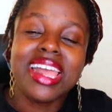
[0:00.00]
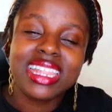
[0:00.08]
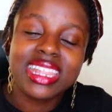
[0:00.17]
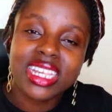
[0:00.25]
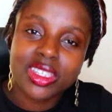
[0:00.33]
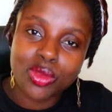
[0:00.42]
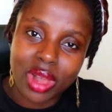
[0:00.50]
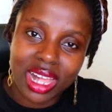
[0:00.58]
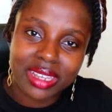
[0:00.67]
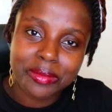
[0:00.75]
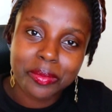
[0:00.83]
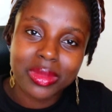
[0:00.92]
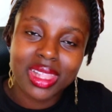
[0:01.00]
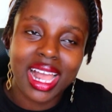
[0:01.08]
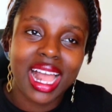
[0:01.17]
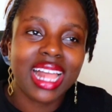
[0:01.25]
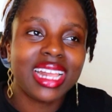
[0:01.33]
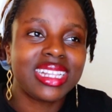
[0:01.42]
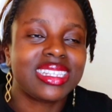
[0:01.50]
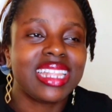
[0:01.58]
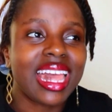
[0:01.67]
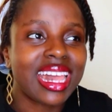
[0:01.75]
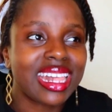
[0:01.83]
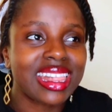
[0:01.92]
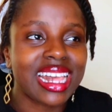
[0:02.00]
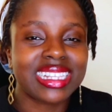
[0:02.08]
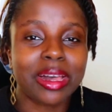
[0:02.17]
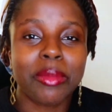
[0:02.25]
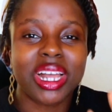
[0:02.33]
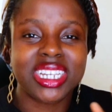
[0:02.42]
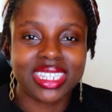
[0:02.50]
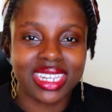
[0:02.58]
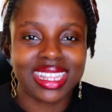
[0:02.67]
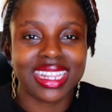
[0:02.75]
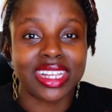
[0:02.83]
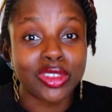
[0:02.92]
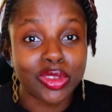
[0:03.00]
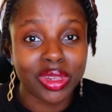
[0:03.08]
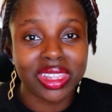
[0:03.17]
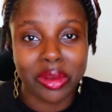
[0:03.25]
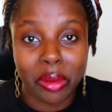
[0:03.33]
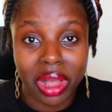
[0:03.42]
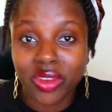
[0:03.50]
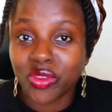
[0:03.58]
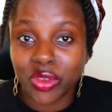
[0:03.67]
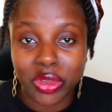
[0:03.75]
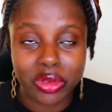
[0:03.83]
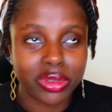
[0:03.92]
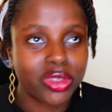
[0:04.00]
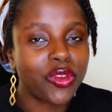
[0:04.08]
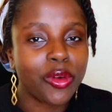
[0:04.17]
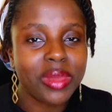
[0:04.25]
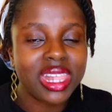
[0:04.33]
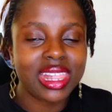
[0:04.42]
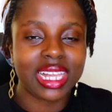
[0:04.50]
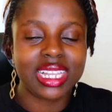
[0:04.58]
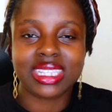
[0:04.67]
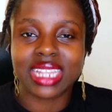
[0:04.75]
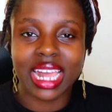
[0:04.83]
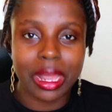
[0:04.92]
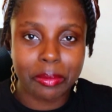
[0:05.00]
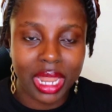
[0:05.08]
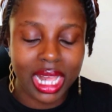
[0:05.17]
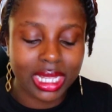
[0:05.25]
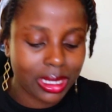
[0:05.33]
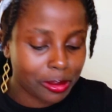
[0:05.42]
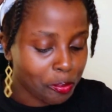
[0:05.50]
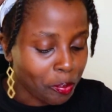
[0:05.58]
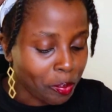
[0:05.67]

This one, it's like there's a machine that's doing the work for you. So for me, that is like a plus.